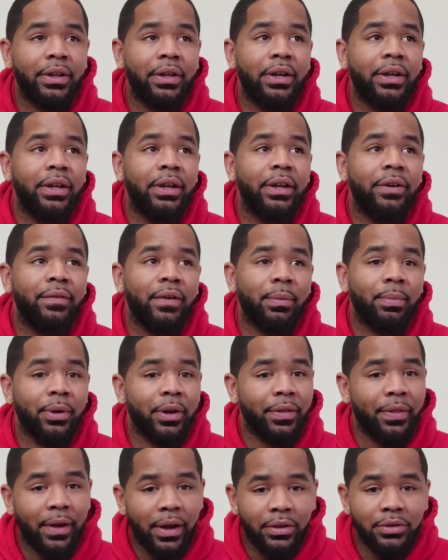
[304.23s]
then if I put
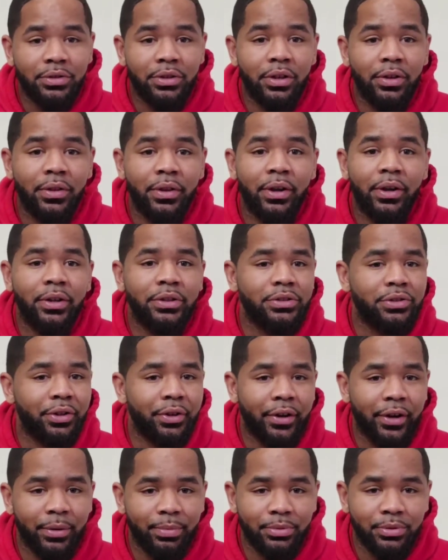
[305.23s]
1,000 on there, it
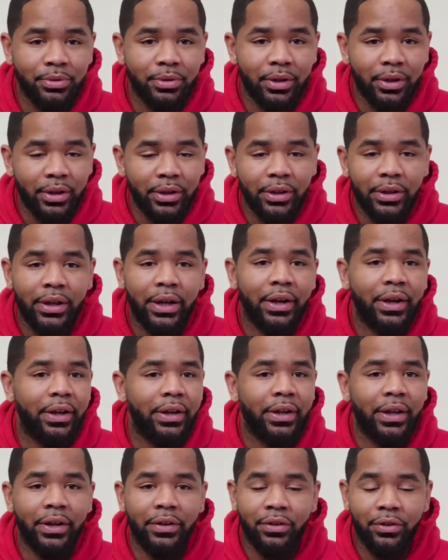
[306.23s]
started up too early, I
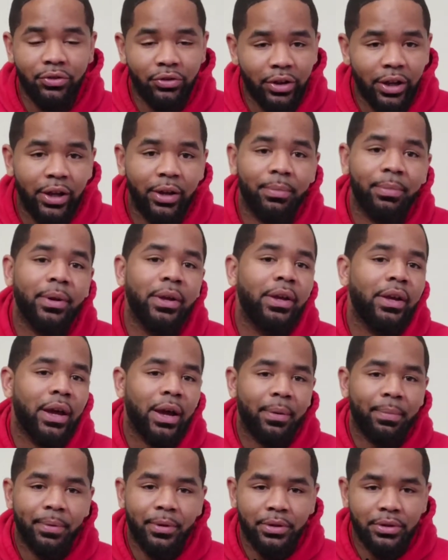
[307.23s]
didn't like the shape.
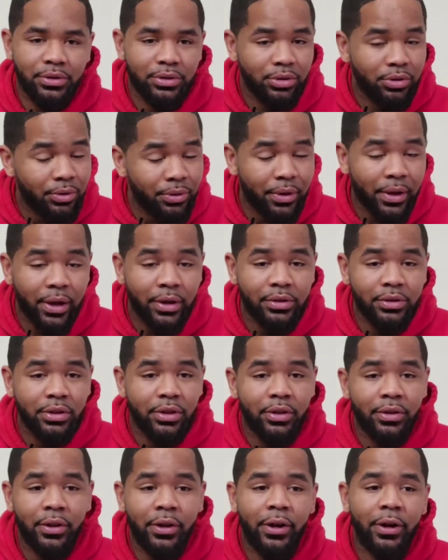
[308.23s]
I put 2,000
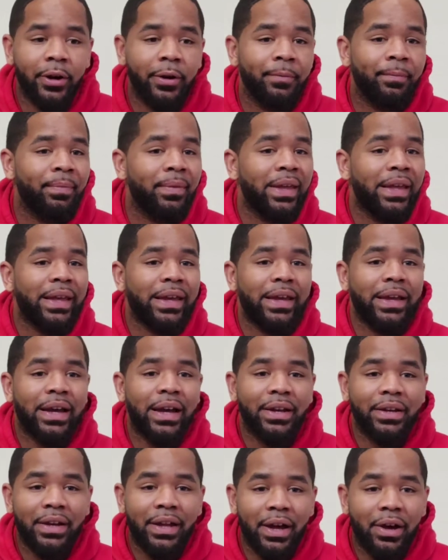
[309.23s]
on there, it
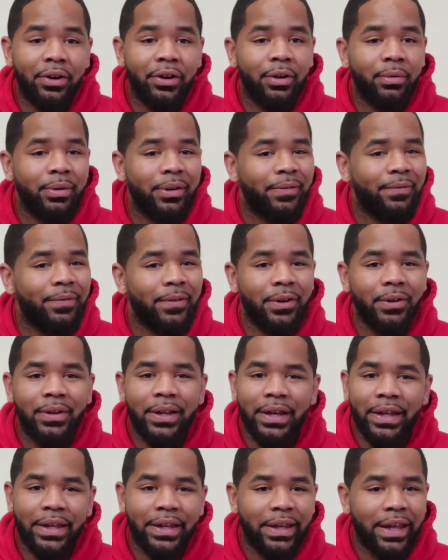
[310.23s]
got down there, but it felt
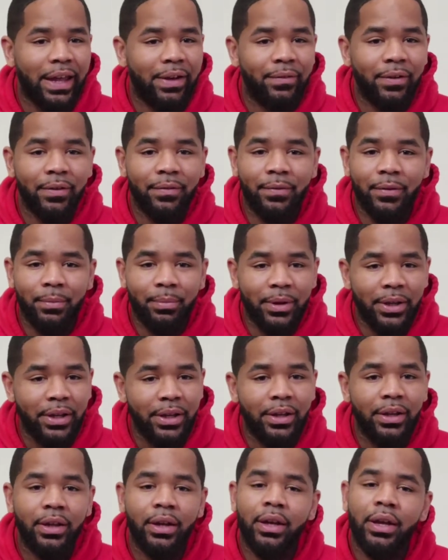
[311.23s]
like it gave up for
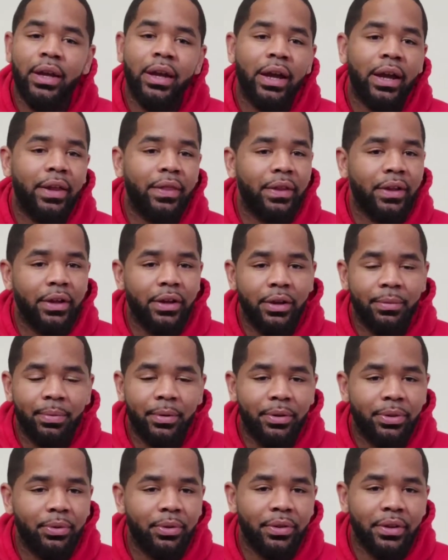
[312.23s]
me. And then you
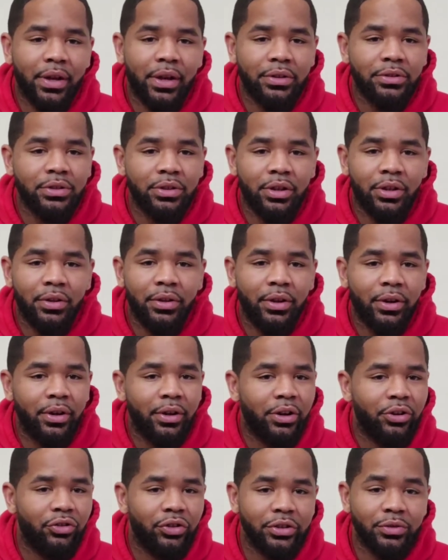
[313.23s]
put 3,000 on there,
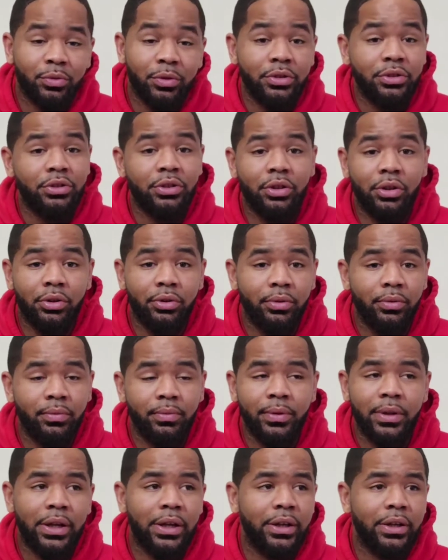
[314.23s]
and it just wants to go
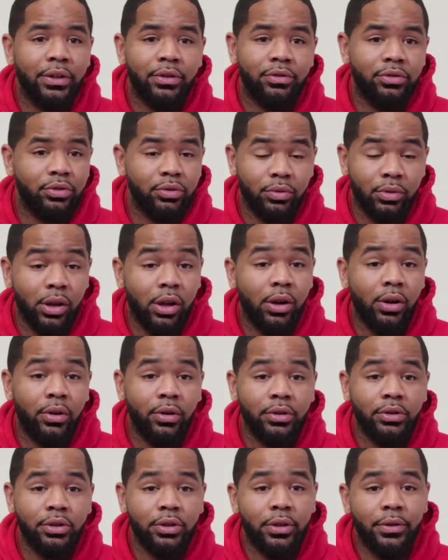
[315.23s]
too
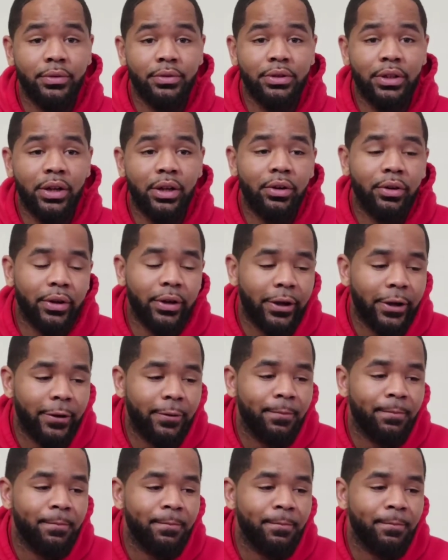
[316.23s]
long. So I was like, okay,